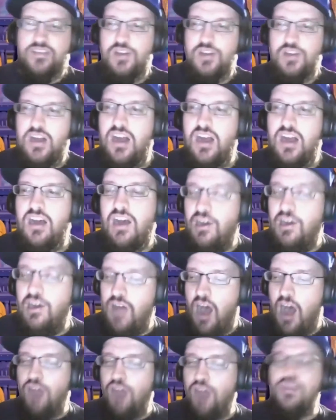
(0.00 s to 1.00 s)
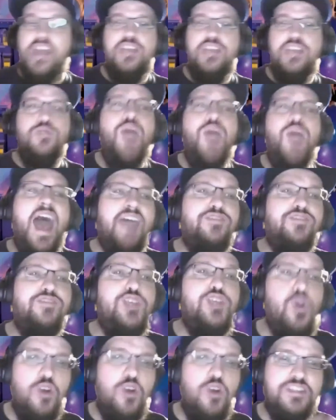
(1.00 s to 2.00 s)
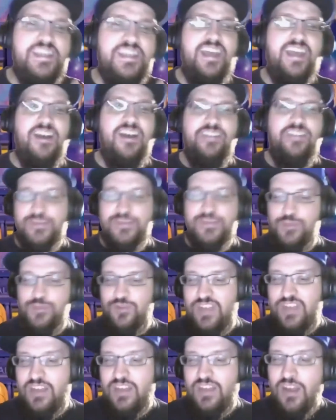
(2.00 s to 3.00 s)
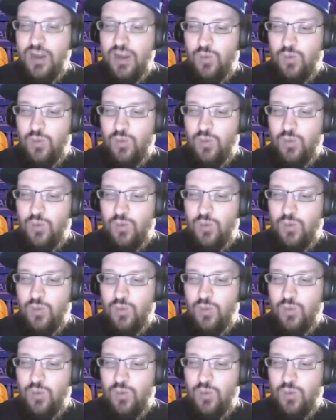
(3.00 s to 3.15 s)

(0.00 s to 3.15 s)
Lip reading: So I'll let you have your say on this movie